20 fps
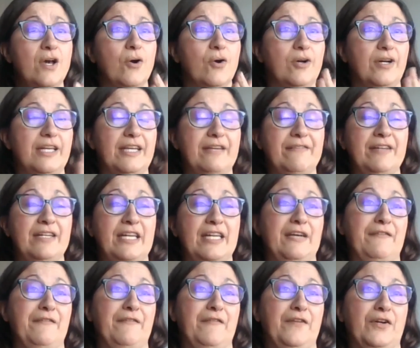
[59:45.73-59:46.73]
or even
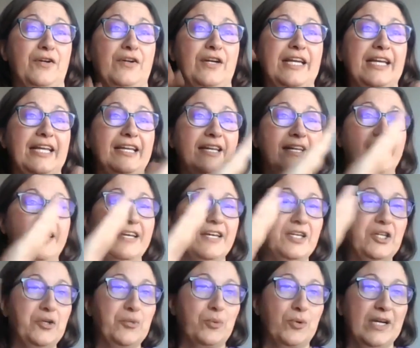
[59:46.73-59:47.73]
if you're in
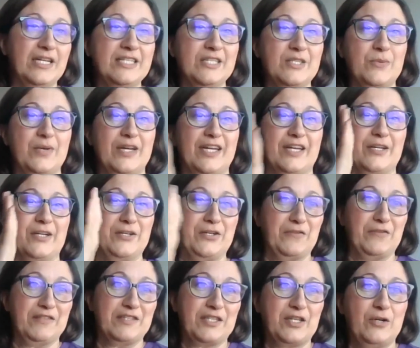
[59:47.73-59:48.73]
New Brunswick or
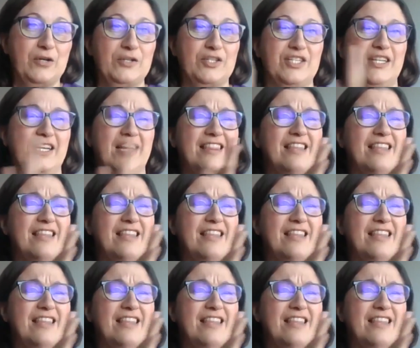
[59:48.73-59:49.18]
Nova Scotia,